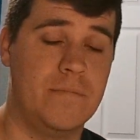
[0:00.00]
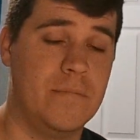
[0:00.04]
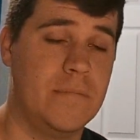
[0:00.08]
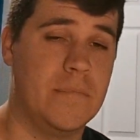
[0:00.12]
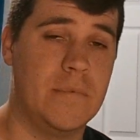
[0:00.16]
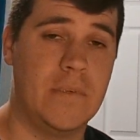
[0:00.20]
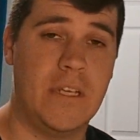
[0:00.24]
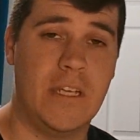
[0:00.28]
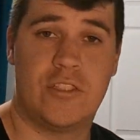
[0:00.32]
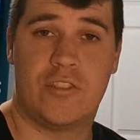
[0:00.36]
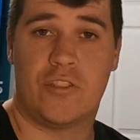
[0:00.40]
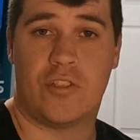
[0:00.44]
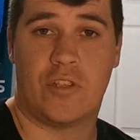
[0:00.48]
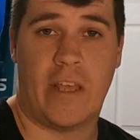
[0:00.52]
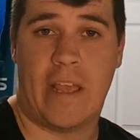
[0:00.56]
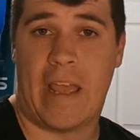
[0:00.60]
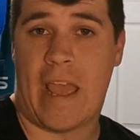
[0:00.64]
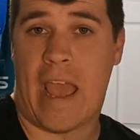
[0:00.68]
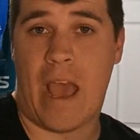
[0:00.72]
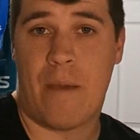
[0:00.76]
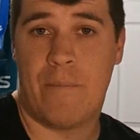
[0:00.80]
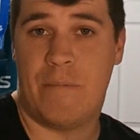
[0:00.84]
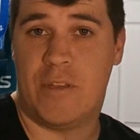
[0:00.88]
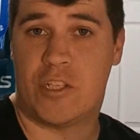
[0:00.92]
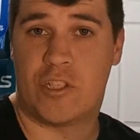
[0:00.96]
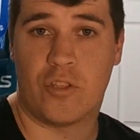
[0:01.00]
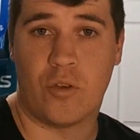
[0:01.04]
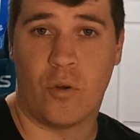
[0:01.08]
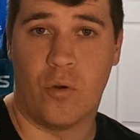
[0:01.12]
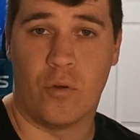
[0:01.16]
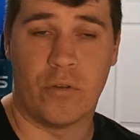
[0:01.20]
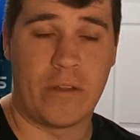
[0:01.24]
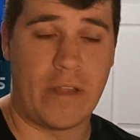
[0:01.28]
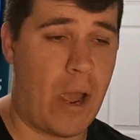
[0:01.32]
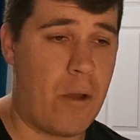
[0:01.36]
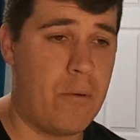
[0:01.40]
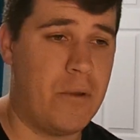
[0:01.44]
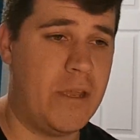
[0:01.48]
It had me
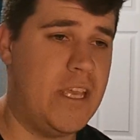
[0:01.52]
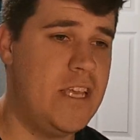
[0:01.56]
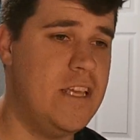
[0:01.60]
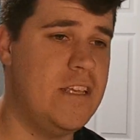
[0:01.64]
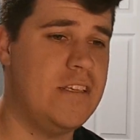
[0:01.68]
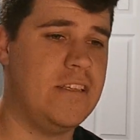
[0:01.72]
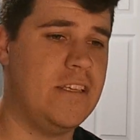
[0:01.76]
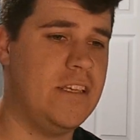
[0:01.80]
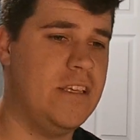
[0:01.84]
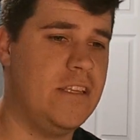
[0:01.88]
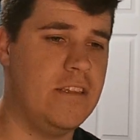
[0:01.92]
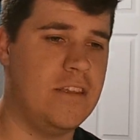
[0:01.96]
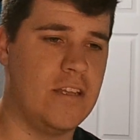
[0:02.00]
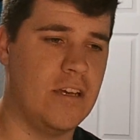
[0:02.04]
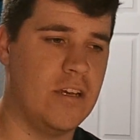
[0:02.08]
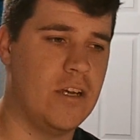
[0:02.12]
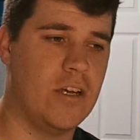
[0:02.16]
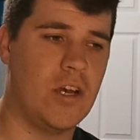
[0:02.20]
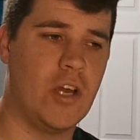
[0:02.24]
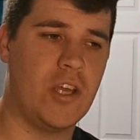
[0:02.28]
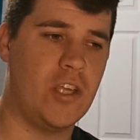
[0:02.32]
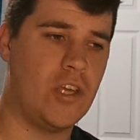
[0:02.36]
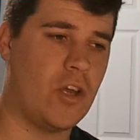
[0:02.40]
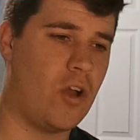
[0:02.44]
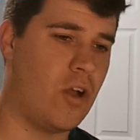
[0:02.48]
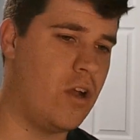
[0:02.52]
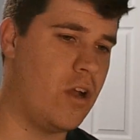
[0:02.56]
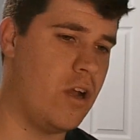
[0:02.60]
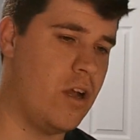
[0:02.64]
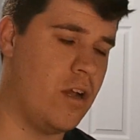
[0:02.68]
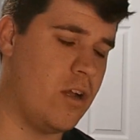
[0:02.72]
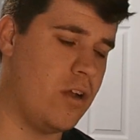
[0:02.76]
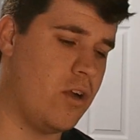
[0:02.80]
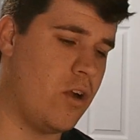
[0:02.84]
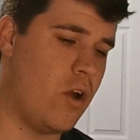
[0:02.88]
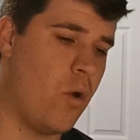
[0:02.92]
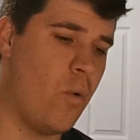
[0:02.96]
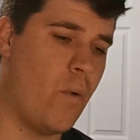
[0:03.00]
sold. How easy the
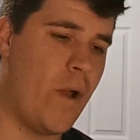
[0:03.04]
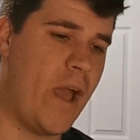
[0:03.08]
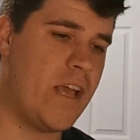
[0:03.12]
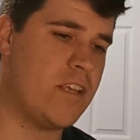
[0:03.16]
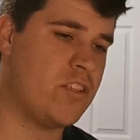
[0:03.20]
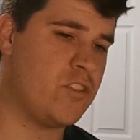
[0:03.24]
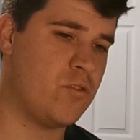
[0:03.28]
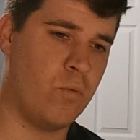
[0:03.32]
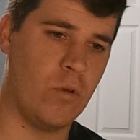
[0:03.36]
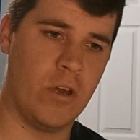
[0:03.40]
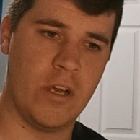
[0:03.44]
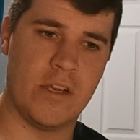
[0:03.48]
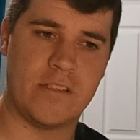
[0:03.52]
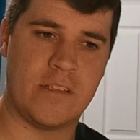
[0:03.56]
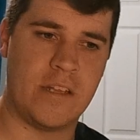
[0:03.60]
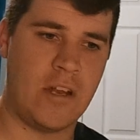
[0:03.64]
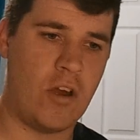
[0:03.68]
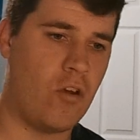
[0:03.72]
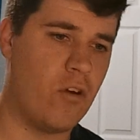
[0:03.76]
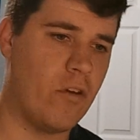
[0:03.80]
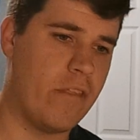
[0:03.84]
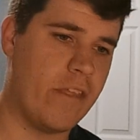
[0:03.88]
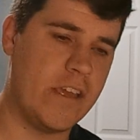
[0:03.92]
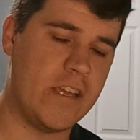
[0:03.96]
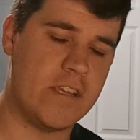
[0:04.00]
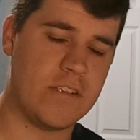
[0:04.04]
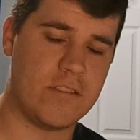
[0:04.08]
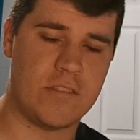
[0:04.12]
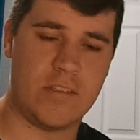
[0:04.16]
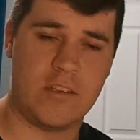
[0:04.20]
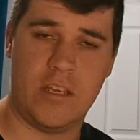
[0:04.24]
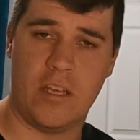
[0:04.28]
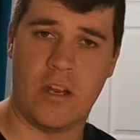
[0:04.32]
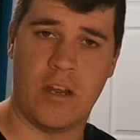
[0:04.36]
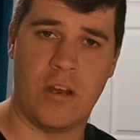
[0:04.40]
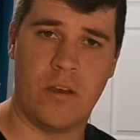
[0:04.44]
OS was and all this,